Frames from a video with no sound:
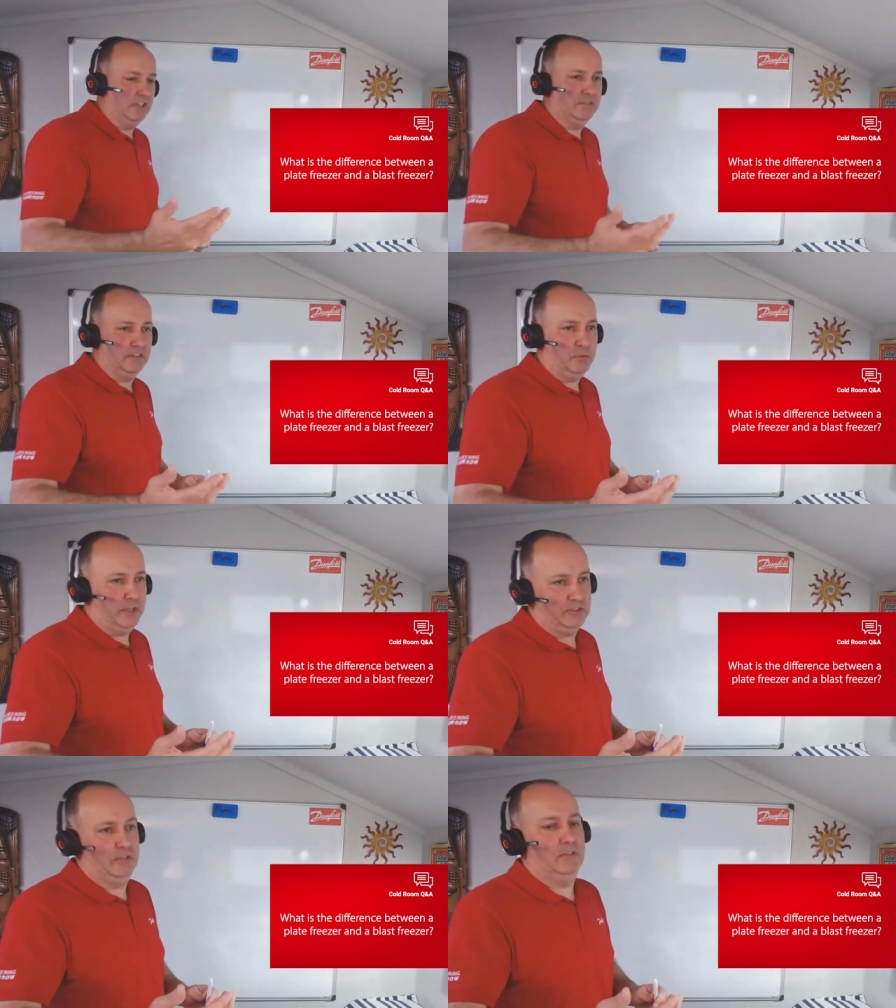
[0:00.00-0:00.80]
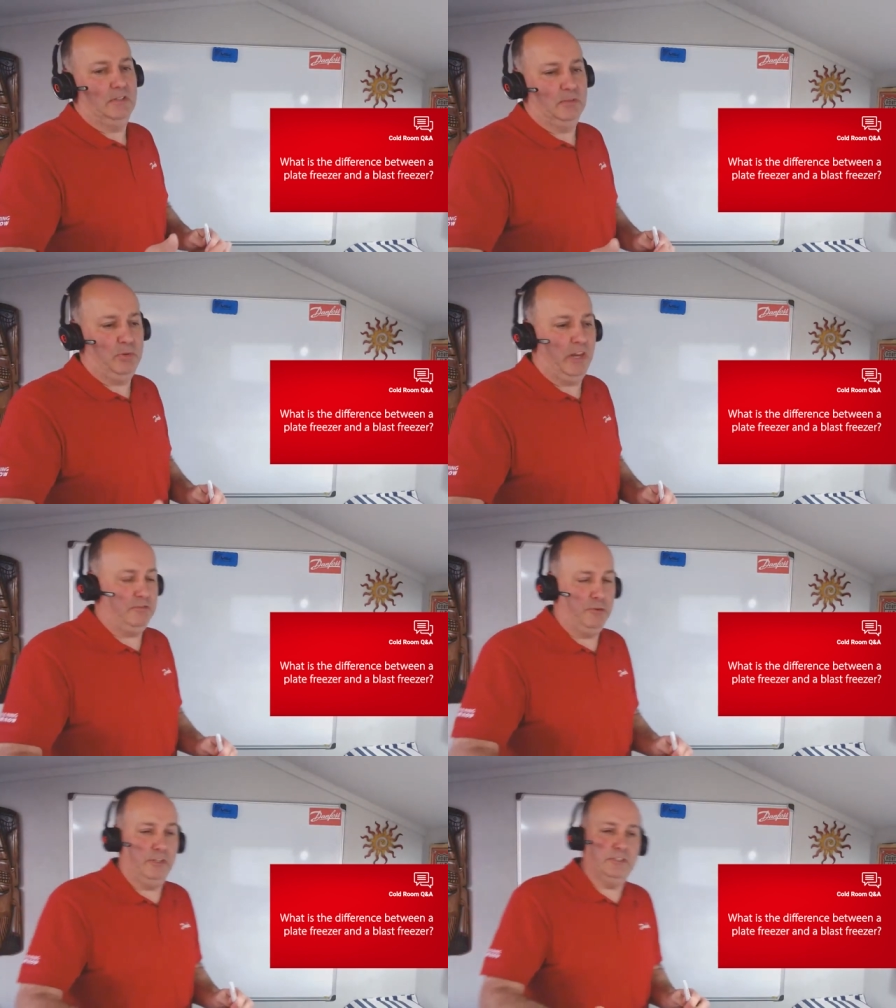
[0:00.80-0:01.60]
and I've worked on
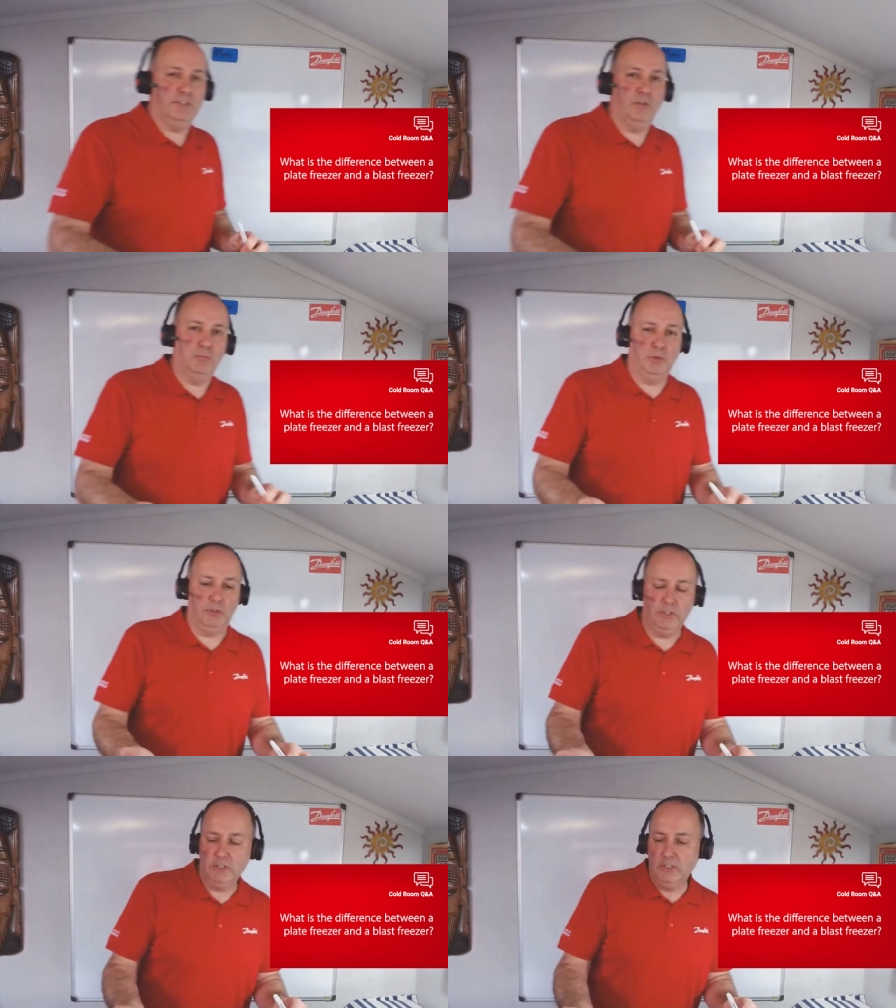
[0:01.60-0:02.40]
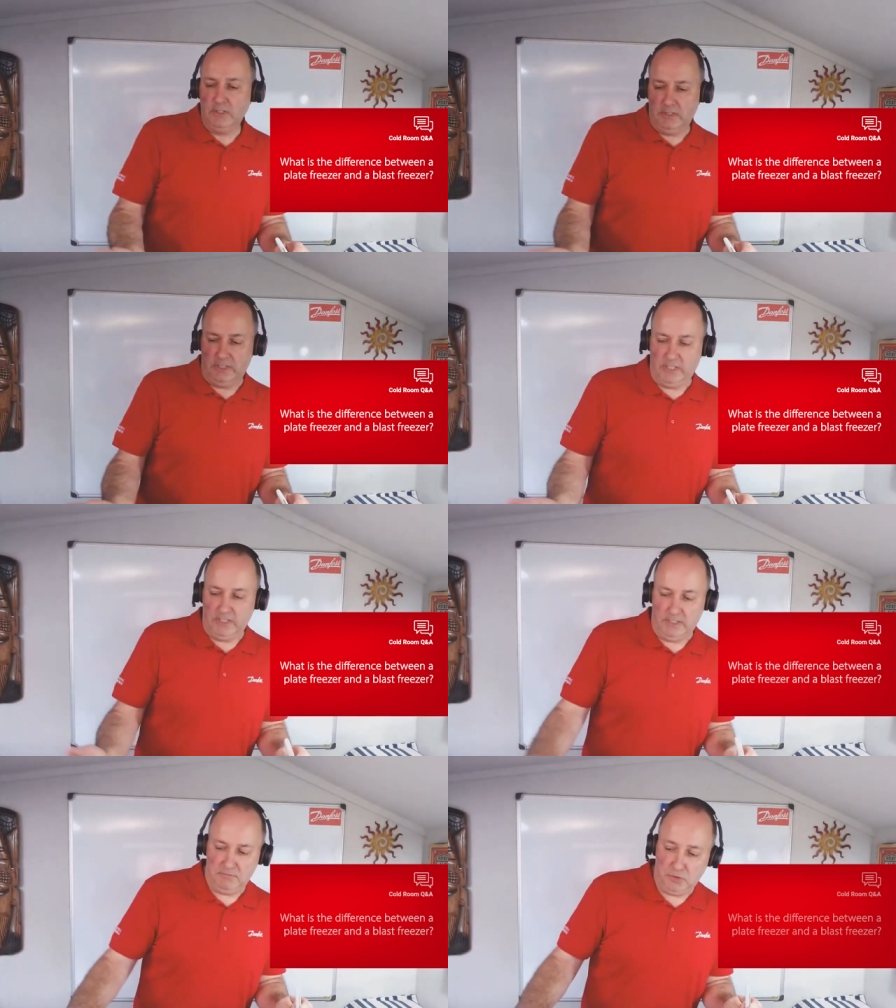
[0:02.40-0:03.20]
plate freezers on board
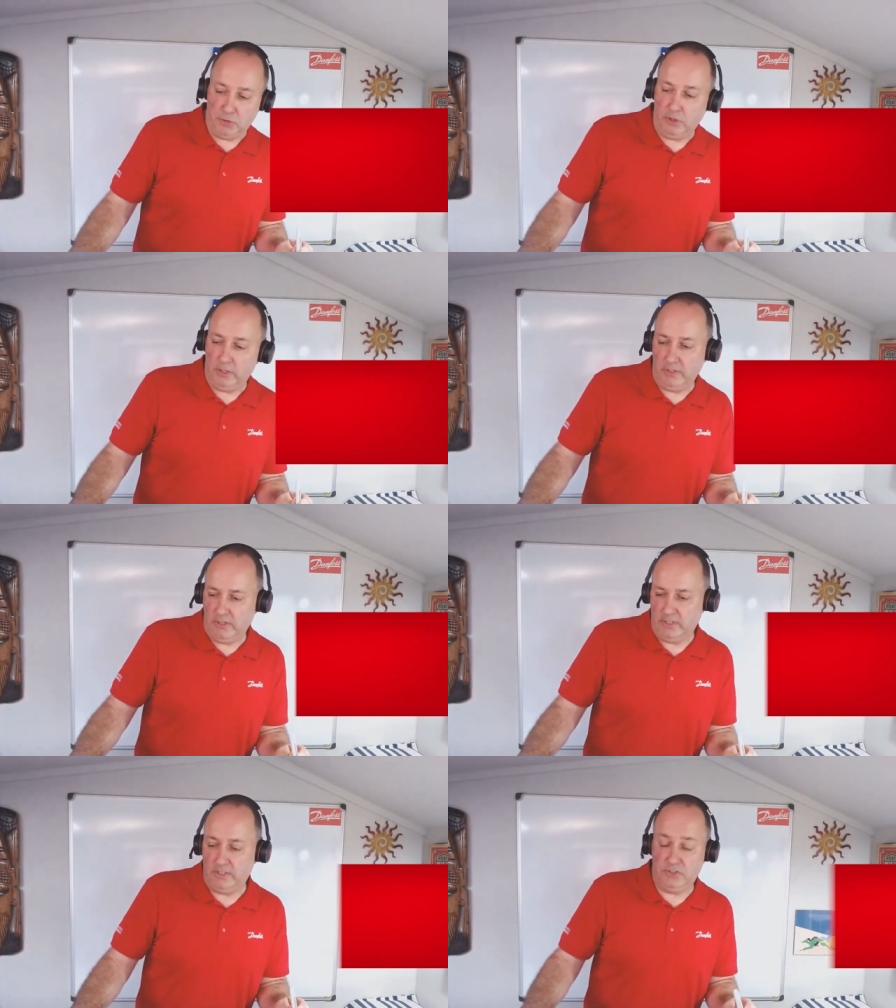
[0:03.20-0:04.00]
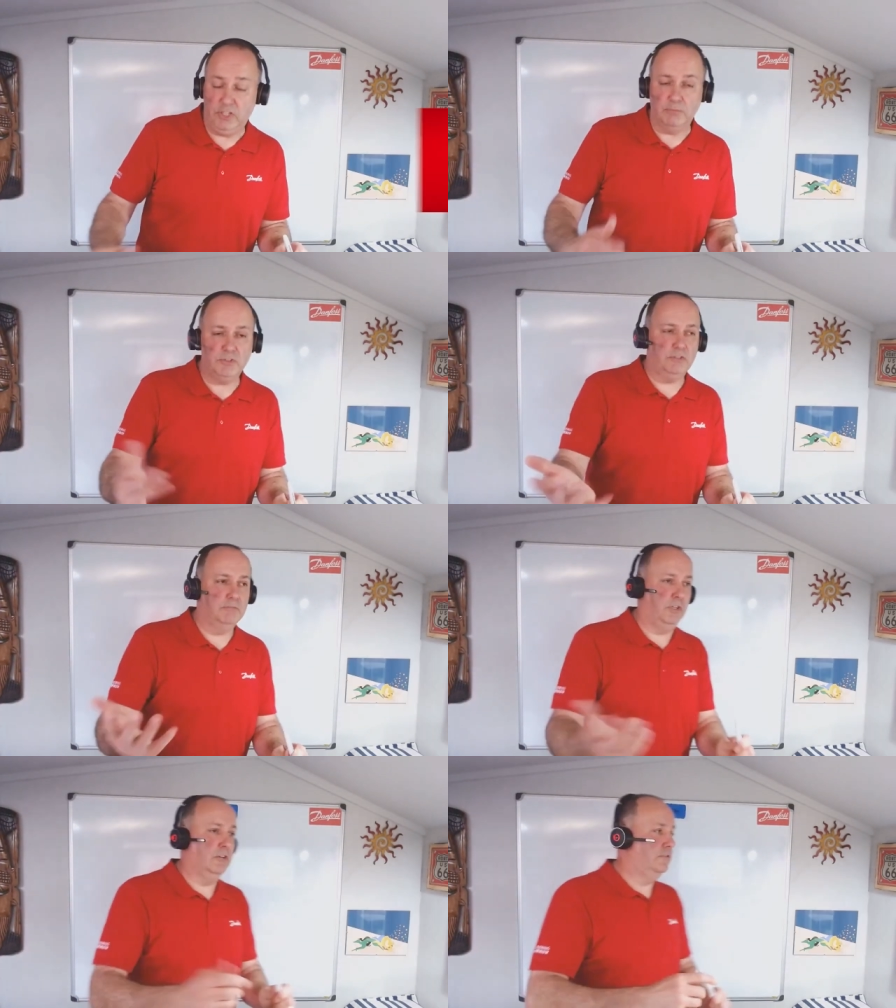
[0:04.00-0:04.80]
trawling ships,
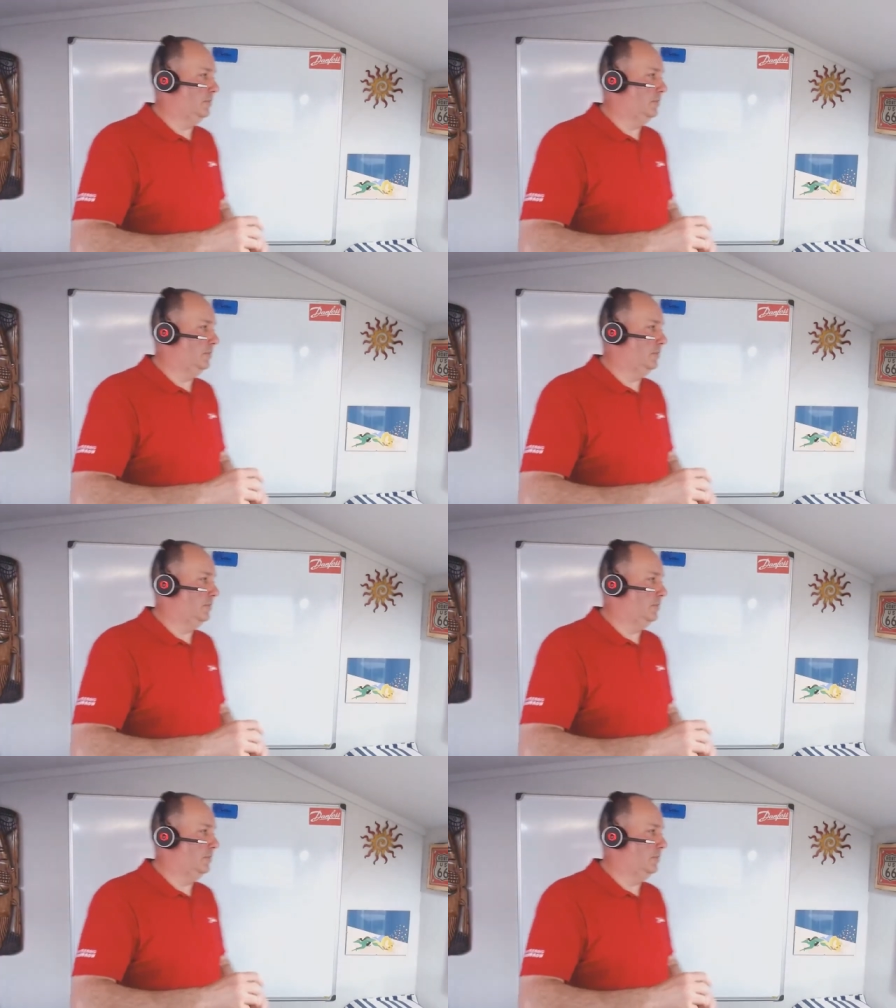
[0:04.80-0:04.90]
you know,